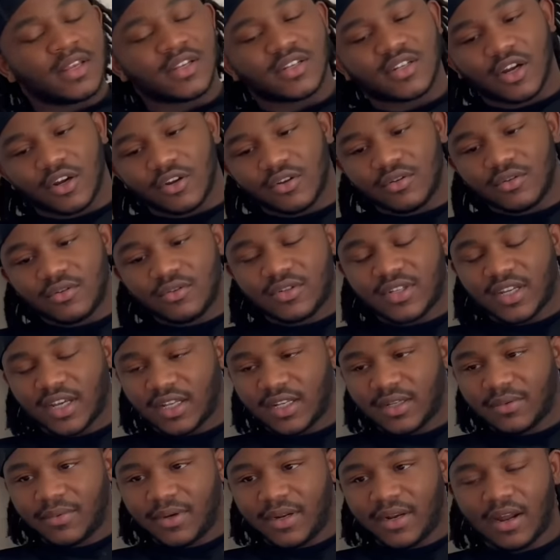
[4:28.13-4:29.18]
So you
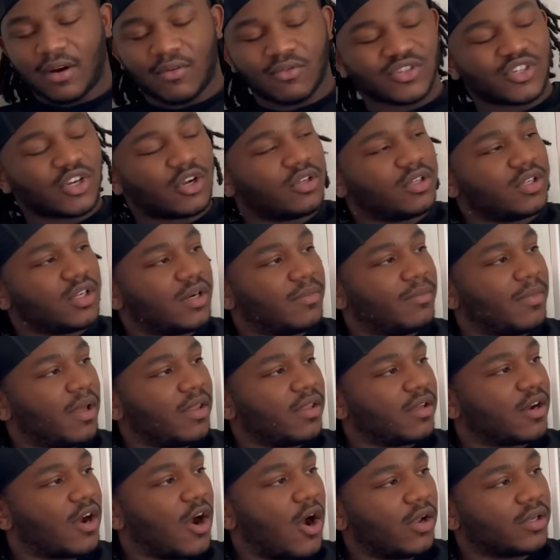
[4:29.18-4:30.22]
telling me that was your little brother
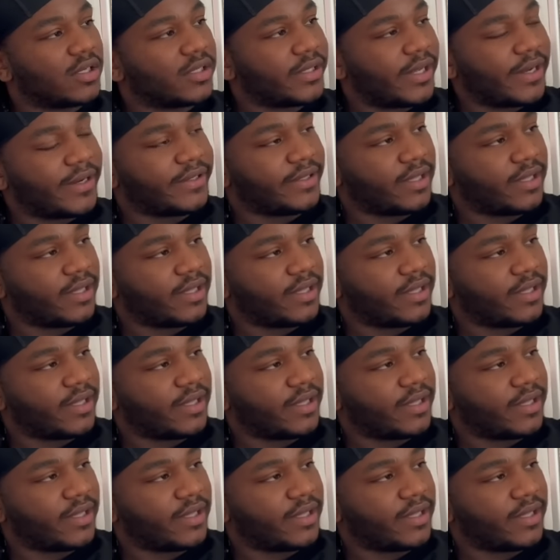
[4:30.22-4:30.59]
calling like